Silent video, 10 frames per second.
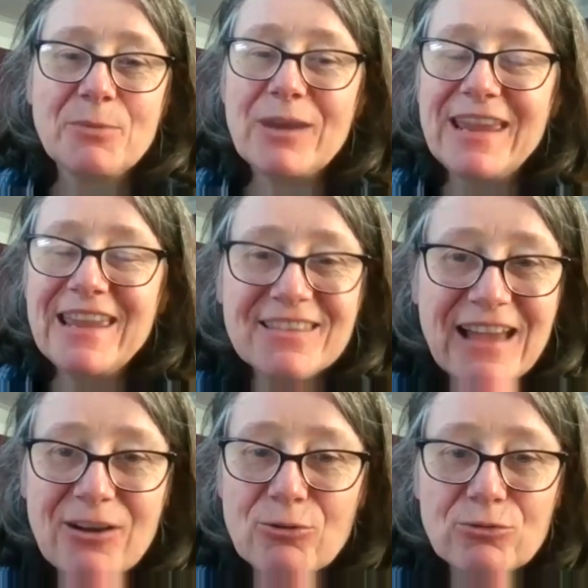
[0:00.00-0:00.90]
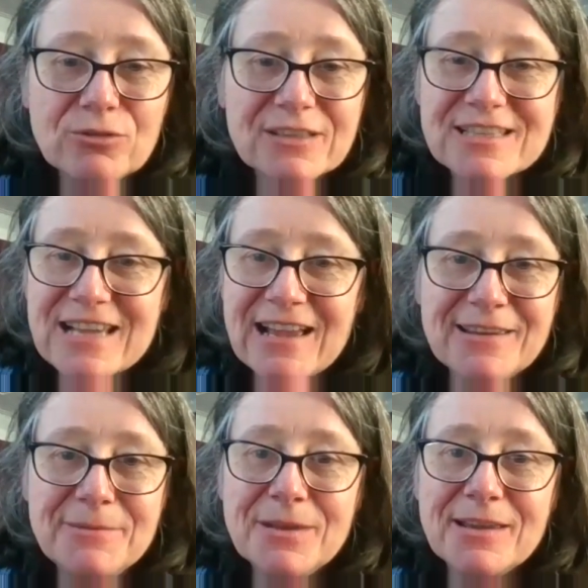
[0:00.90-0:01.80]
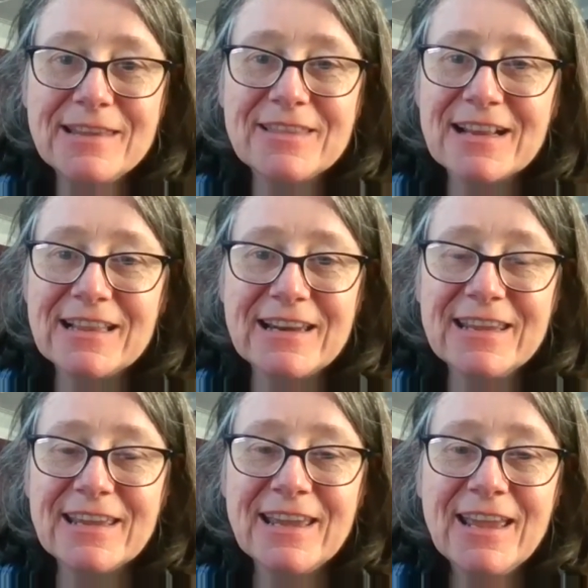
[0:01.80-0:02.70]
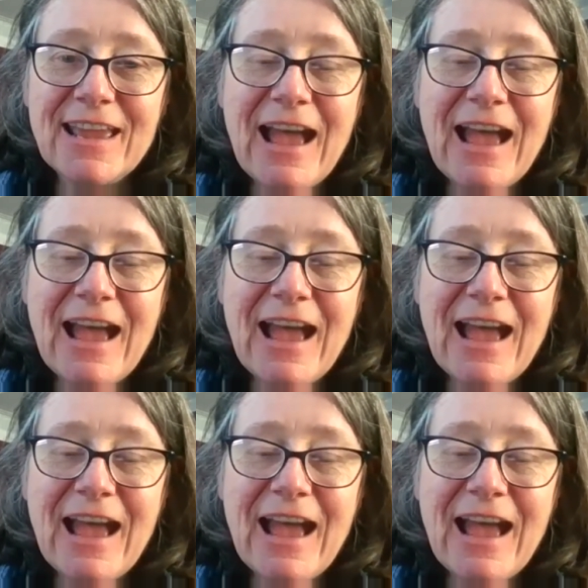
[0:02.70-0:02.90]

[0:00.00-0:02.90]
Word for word: but we hear that all the time in the clinic.